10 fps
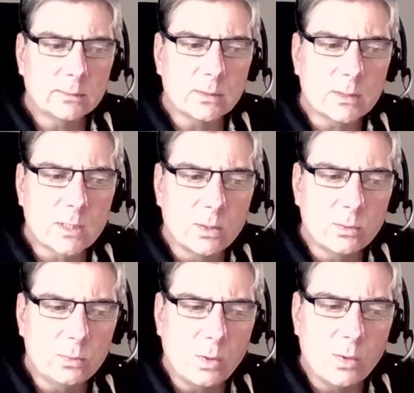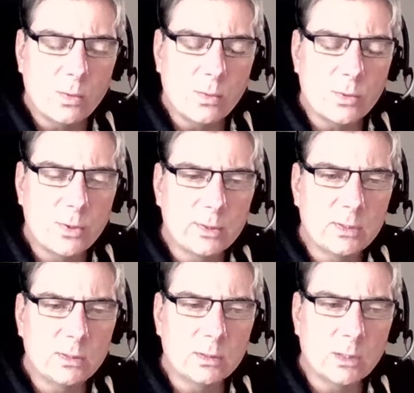So
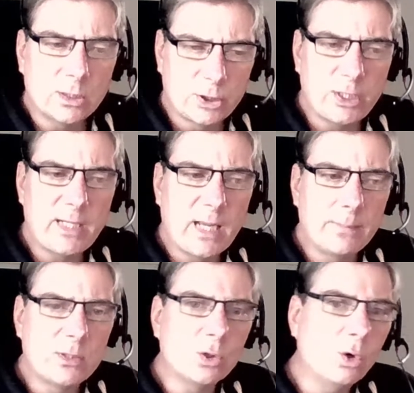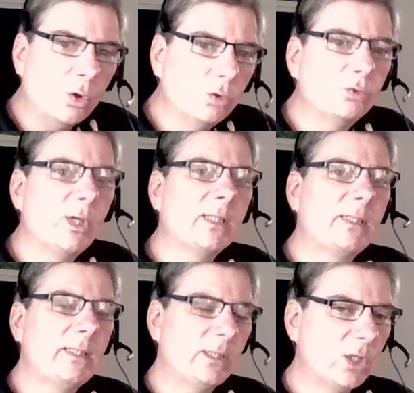a GM is
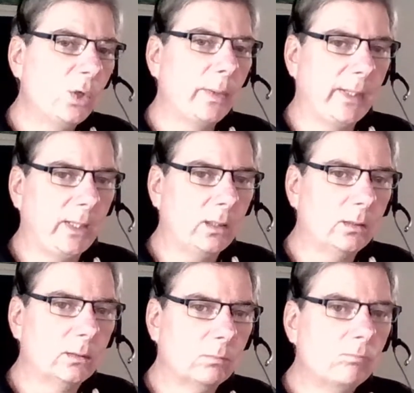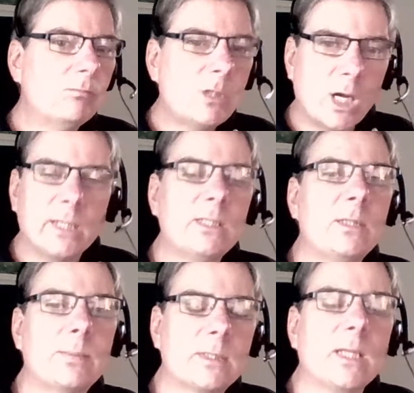already doing
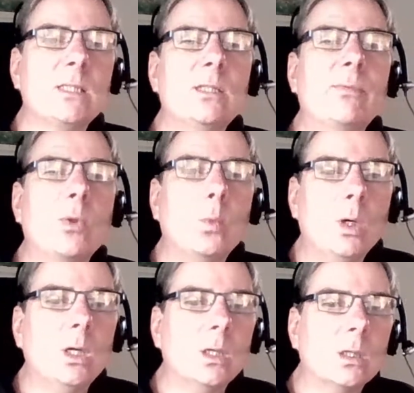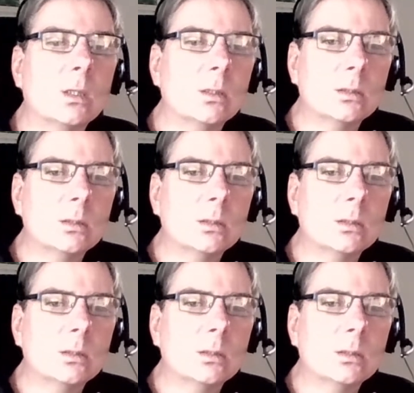90% of the work.